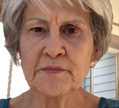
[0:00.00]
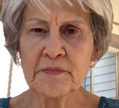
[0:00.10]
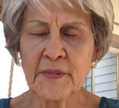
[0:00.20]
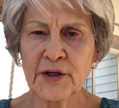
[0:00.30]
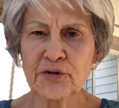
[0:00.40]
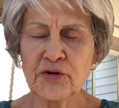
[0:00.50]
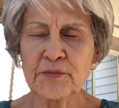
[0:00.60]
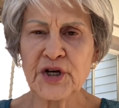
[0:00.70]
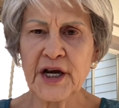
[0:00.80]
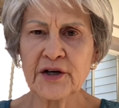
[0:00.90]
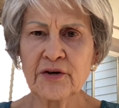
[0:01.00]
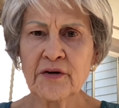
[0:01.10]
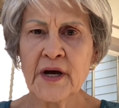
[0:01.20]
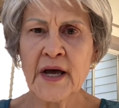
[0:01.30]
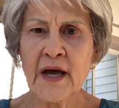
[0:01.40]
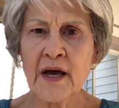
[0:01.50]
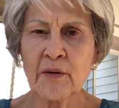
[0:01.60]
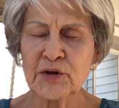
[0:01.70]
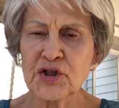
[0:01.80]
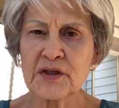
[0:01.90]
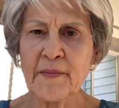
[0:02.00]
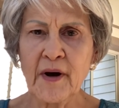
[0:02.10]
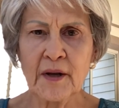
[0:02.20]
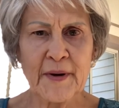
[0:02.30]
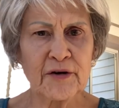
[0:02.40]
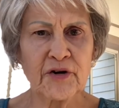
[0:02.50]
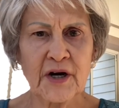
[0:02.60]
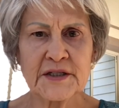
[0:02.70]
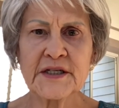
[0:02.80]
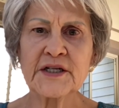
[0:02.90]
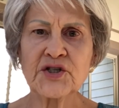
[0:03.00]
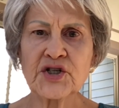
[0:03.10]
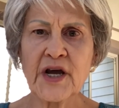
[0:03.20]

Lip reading: my YouTube channel, which is all about cross stitch.